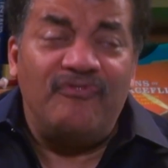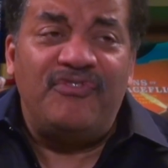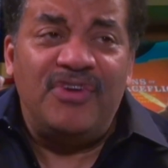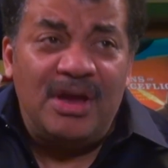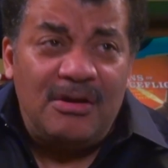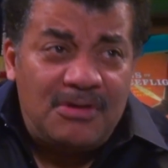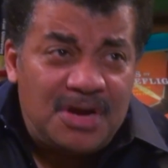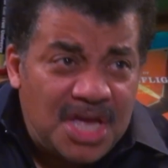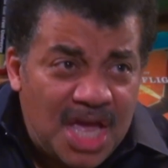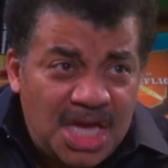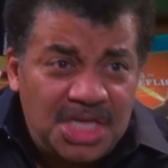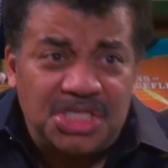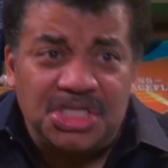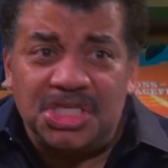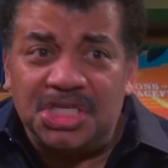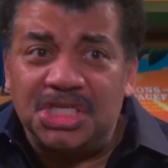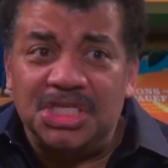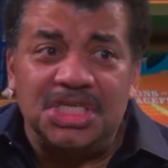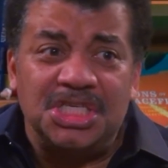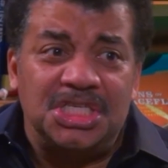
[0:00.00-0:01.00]

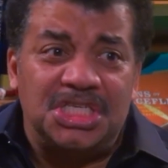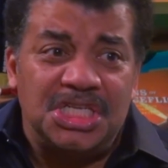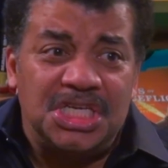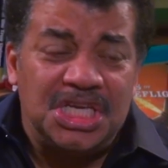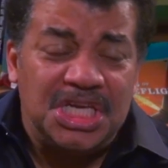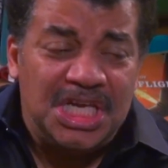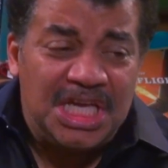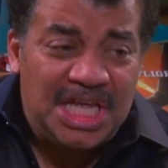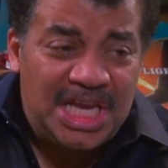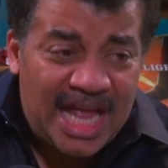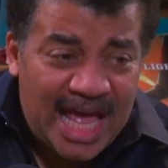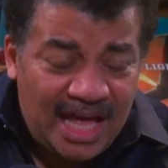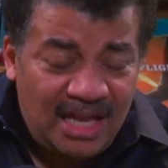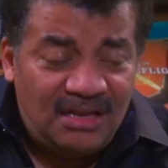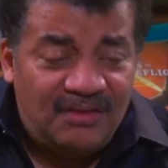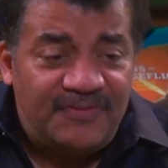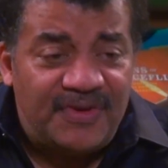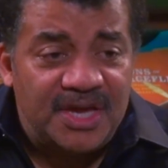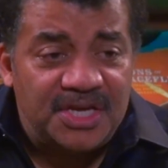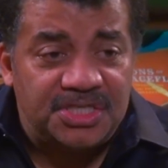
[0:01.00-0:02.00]
variations in
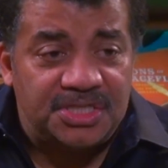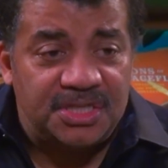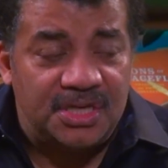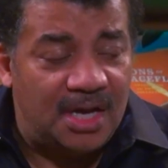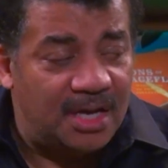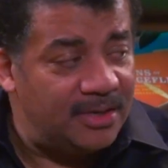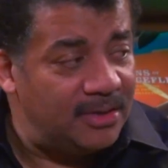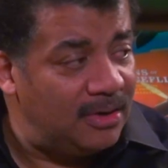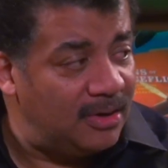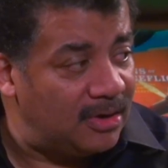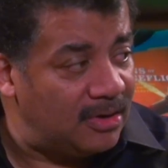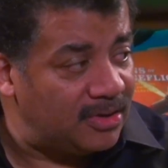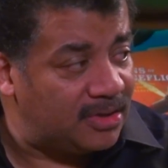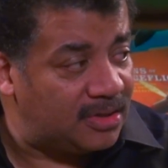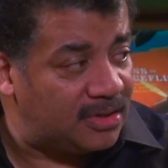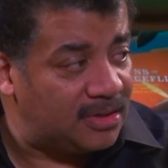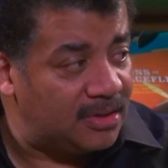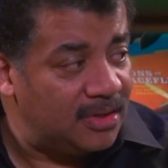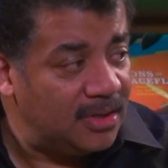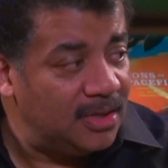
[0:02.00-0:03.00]
elevation on Earth
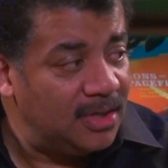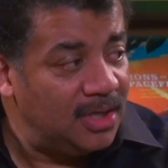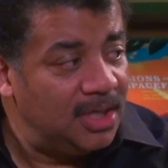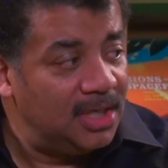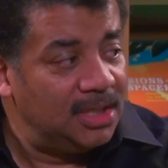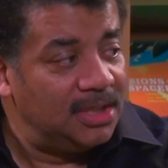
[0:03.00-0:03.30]
from top